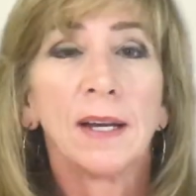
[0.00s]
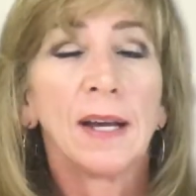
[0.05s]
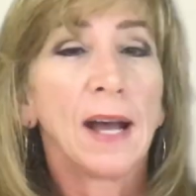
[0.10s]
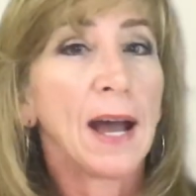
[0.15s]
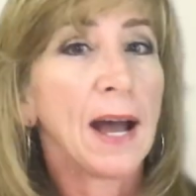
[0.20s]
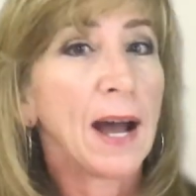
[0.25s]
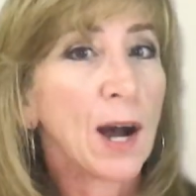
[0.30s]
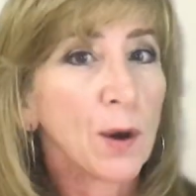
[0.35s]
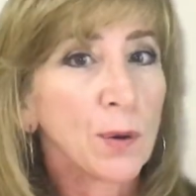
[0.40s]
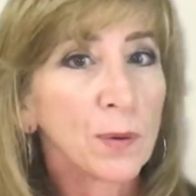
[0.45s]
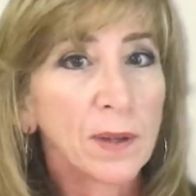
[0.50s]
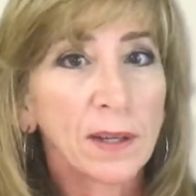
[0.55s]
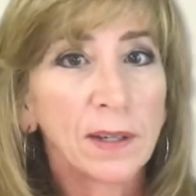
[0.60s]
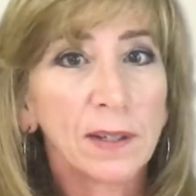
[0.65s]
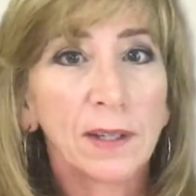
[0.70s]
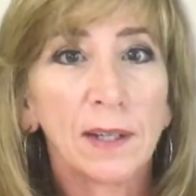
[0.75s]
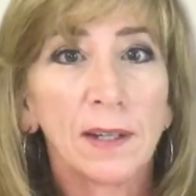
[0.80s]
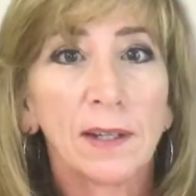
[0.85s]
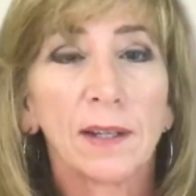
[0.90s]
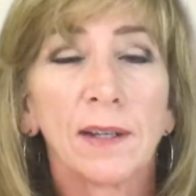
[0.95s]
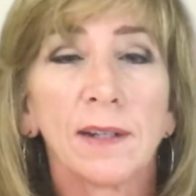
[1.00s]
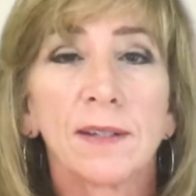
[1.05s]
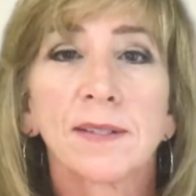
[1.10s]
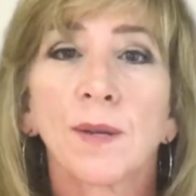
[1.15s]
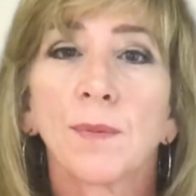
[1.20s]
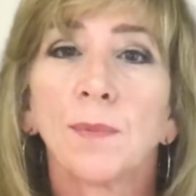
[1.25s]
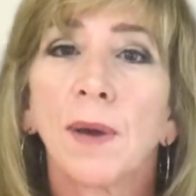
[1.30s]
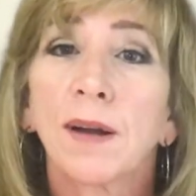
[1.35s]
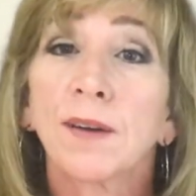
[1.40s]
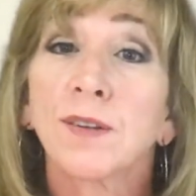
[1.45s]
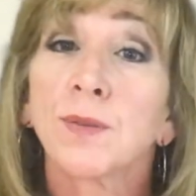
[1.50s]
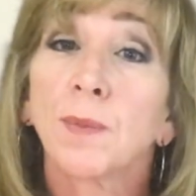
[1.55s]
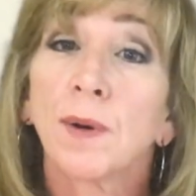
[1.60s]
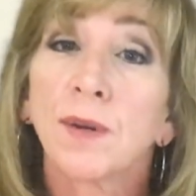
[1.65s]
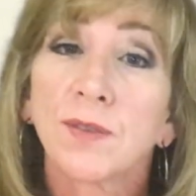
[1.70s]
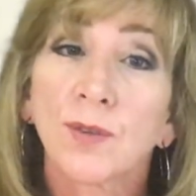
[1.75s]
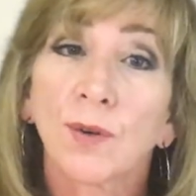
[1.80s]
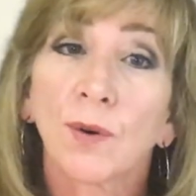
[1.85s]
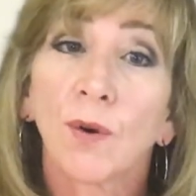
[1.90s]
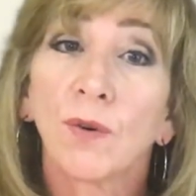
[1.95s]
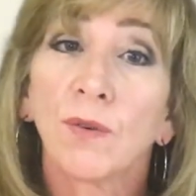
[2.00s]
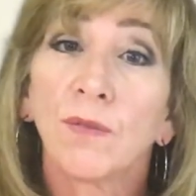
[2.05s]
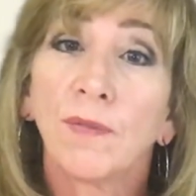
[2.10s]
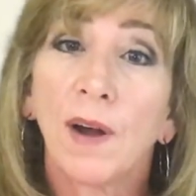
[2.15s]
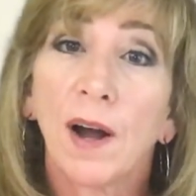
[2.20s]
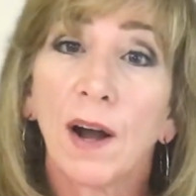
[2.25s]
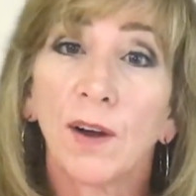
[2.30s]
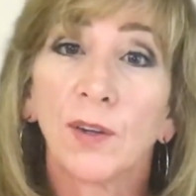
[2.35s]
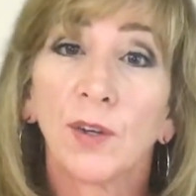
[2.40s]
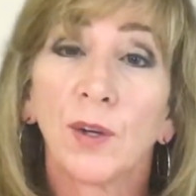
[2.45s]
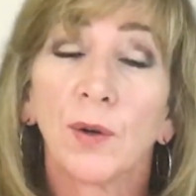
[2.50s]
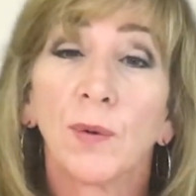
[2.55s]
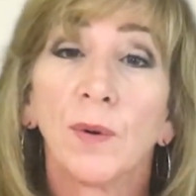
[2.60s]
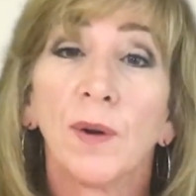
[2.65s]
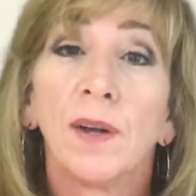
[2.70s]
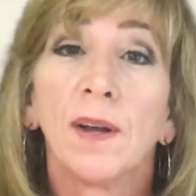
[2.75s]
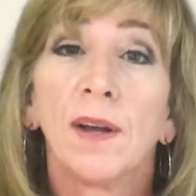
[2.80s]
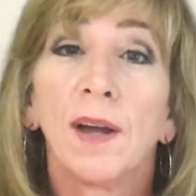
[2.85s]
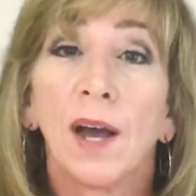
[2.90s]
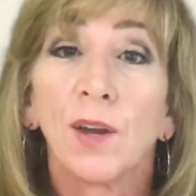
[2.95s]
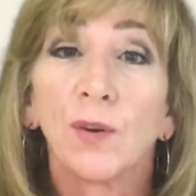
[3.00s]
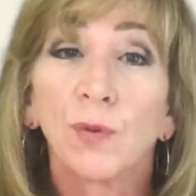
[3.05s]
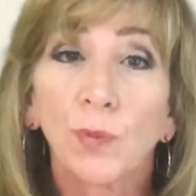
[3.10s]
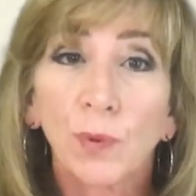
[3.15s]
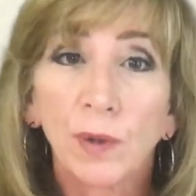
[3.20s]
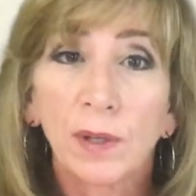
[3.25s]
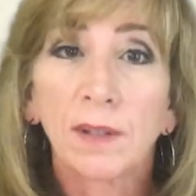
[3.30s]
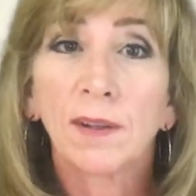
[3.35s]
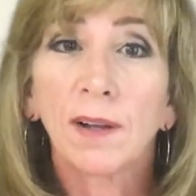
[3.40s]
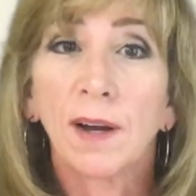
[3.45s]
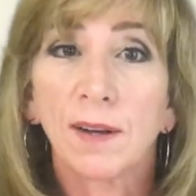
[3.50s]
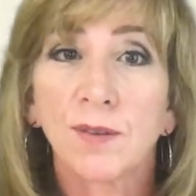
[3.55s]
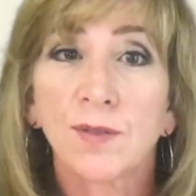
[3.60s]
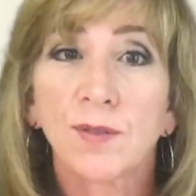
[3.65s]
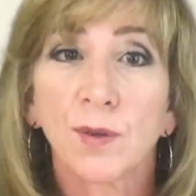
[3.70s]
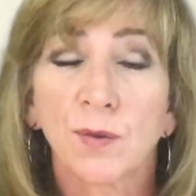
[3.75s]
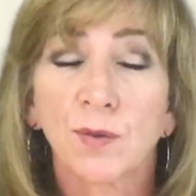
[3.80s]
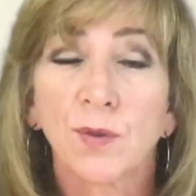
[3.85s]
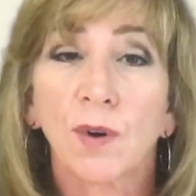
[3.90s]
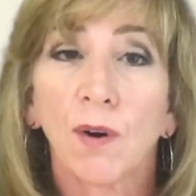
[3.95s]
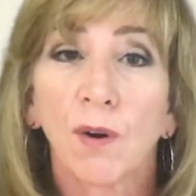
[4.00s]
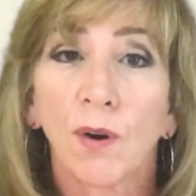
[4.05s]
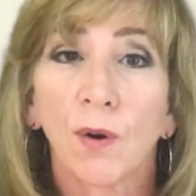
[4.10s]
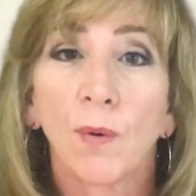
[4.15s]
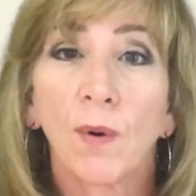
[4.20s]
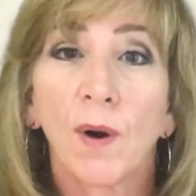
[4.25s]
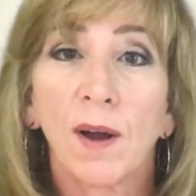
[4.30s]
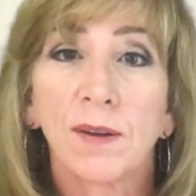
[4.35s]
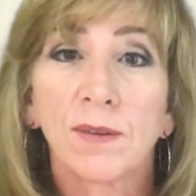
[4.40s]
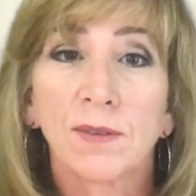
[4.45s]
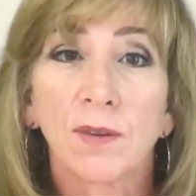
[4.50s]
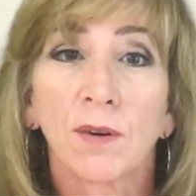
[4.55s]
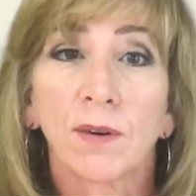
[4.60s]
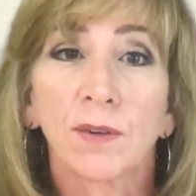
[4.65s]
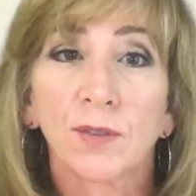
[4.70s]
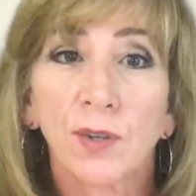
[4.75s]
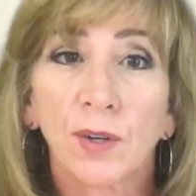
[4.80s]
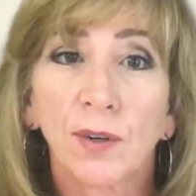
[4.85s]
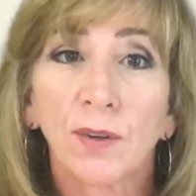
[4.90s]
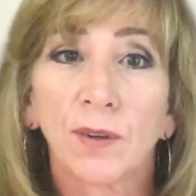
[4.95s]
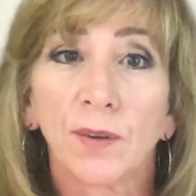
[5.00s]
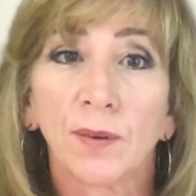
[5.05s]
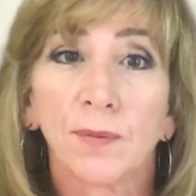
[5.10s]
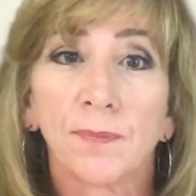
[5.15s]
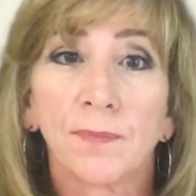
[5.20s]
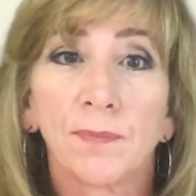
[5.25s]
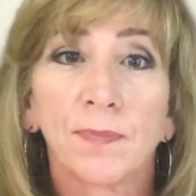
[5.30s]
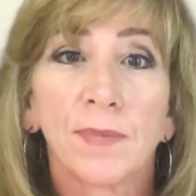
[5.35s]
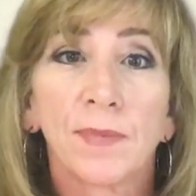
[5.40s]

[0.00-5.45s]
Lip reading: how they need it to maximize their own value and realize those ROIs long term.